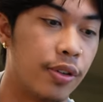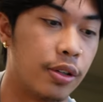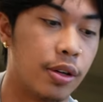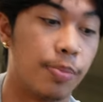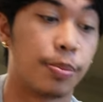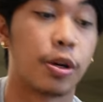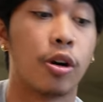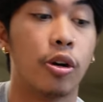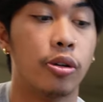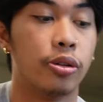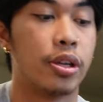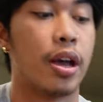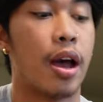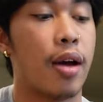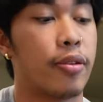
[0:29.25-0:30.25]
and I'm
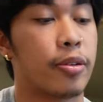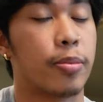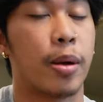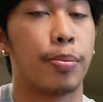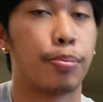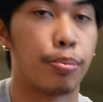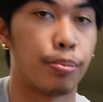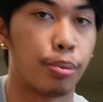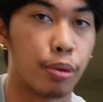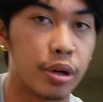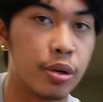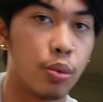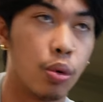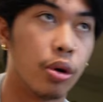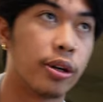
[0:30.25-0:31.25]
currently having my
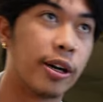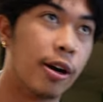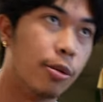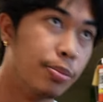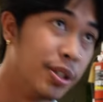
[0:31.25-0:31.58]
pre-workout